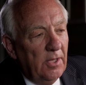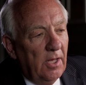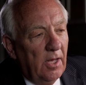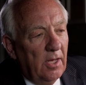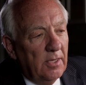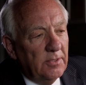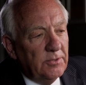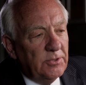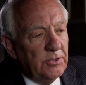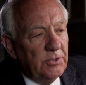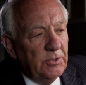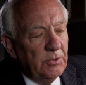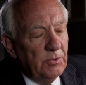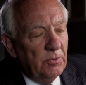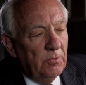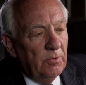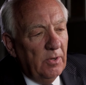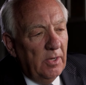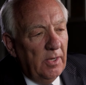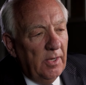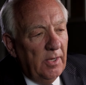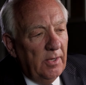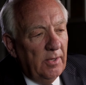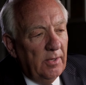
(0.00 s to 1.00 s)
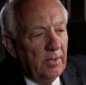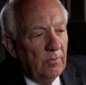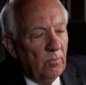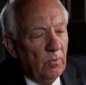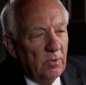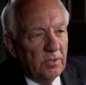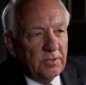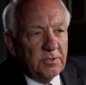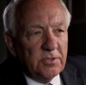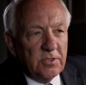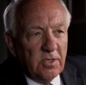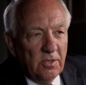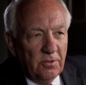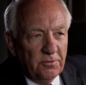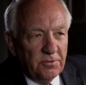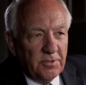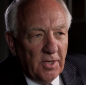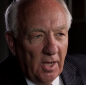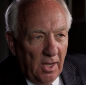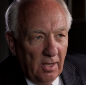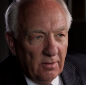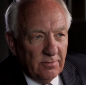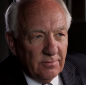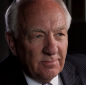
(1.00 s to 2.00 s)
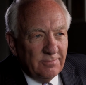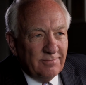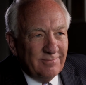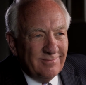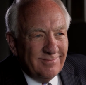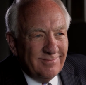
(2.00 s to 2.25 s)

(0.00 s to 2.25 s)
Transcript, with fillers: uh, to a real slowdown